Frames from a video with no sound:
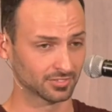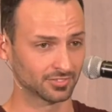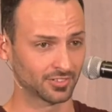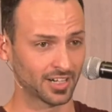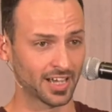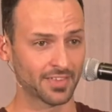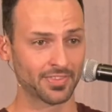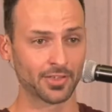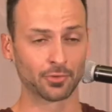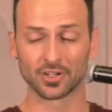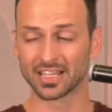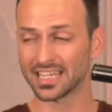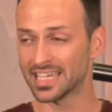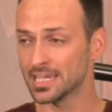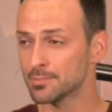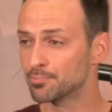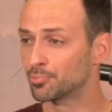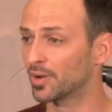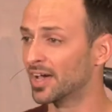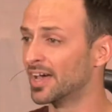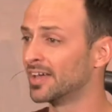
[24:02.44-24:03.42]
right? They were to
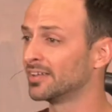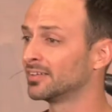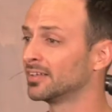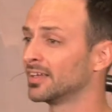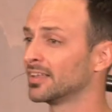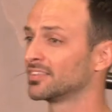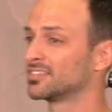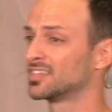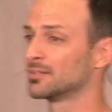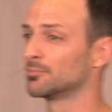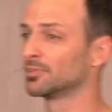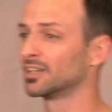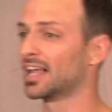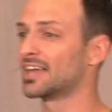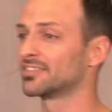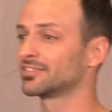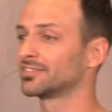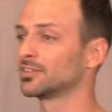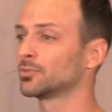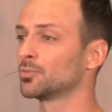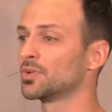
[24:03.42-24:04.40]
eat bread
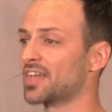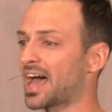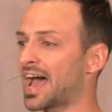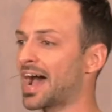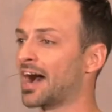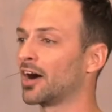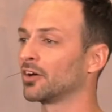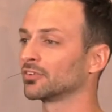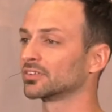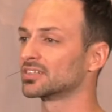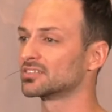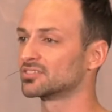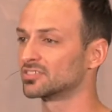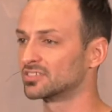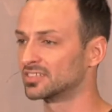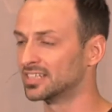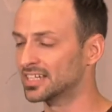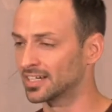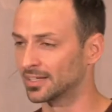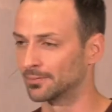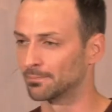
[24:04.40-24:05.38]
symbolizing without
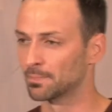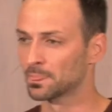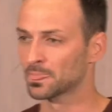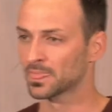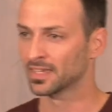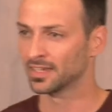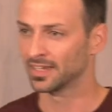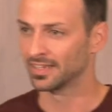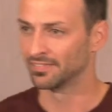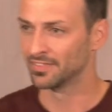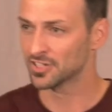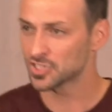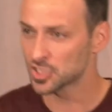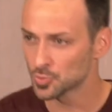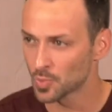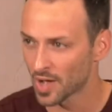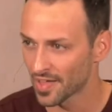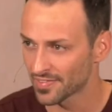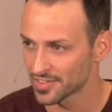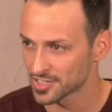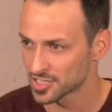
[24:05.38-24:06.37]
sin. And this is
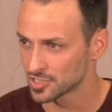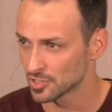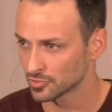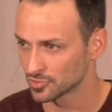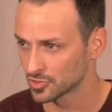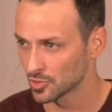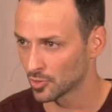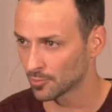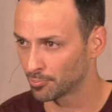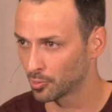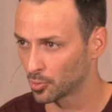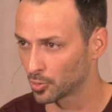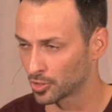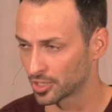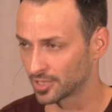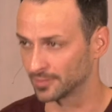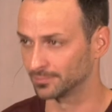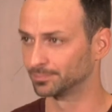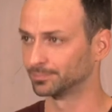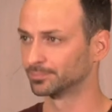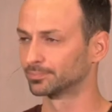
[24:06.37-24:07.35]
why this is so
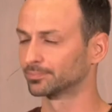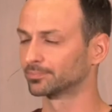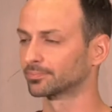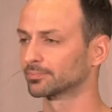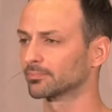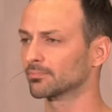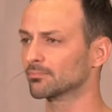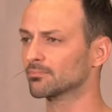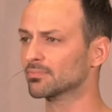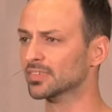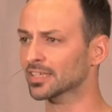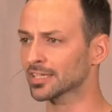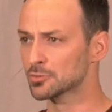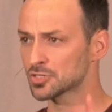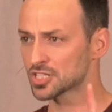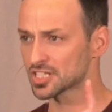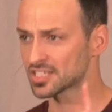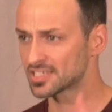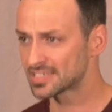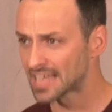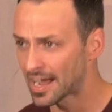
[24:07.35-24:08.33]
important. It was
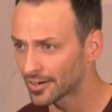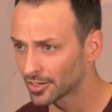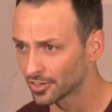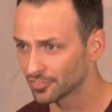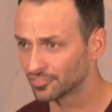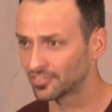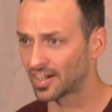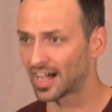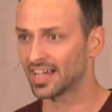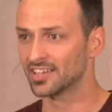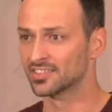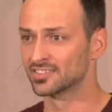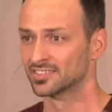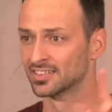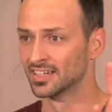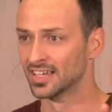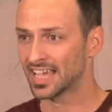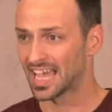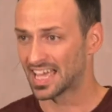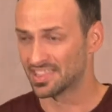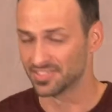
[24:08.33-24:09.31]
a sacrifice
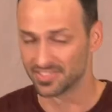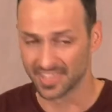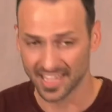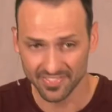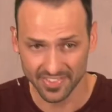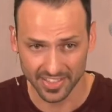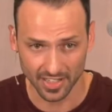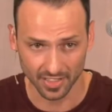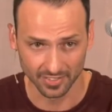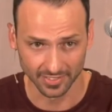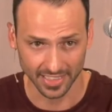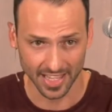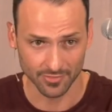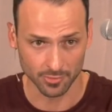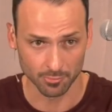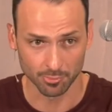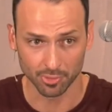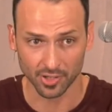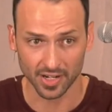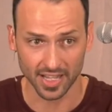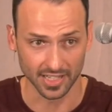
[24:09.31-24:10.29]
and then the
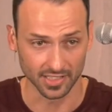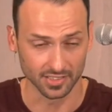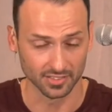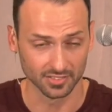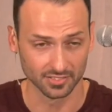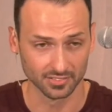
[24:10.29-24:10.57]
unleavened bread.